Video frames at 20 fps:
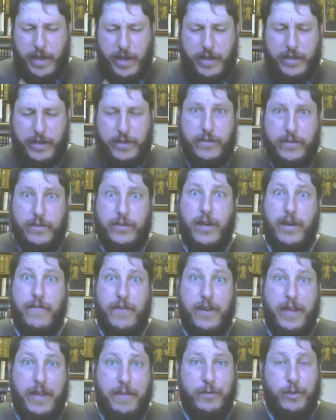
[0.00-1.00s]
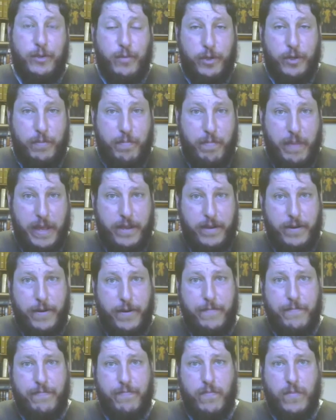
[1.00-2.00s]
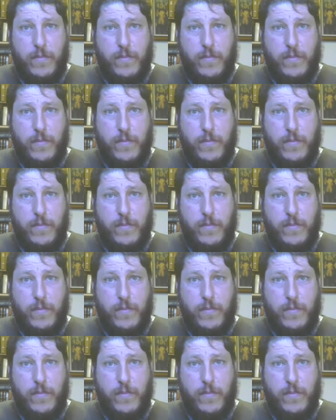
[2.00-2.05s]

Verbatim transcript: He's the son of an Ipswich baker,